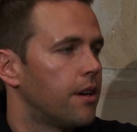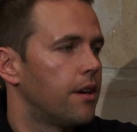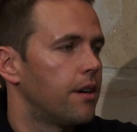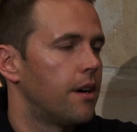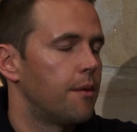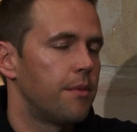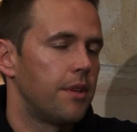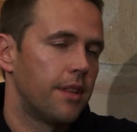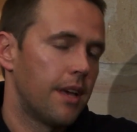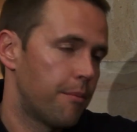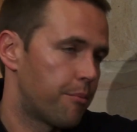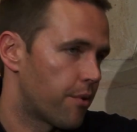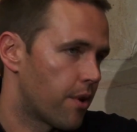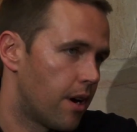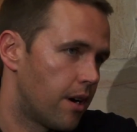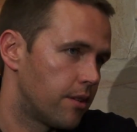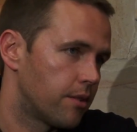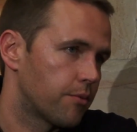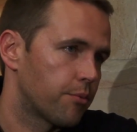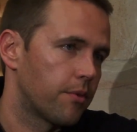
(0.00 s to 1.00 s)
I mean, that
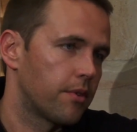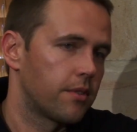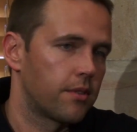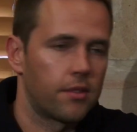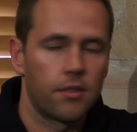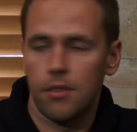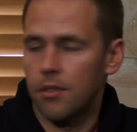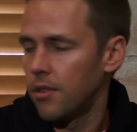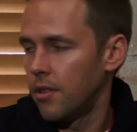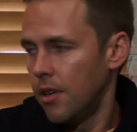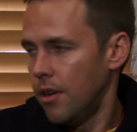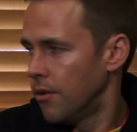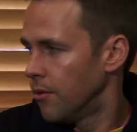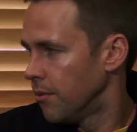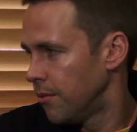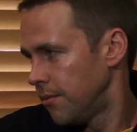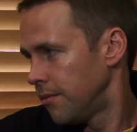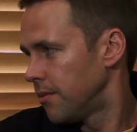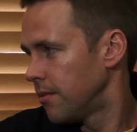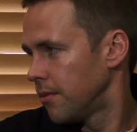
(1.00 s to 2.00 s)
bronze was
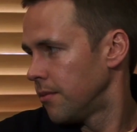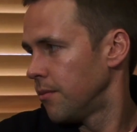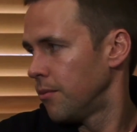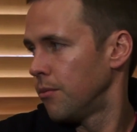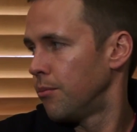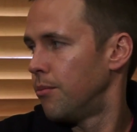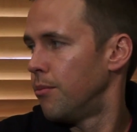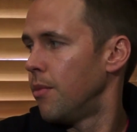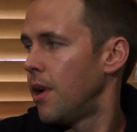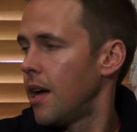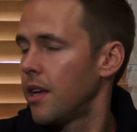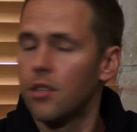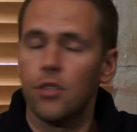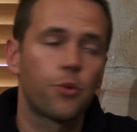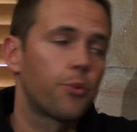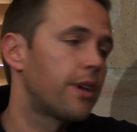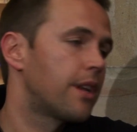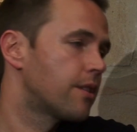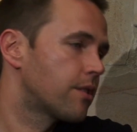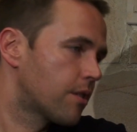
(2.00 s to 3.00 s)
as
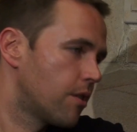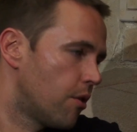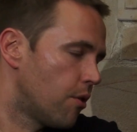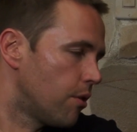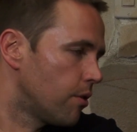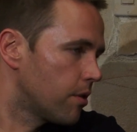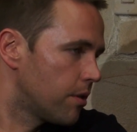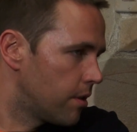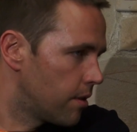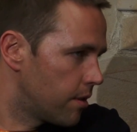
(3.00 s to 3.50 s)
sweet as gold,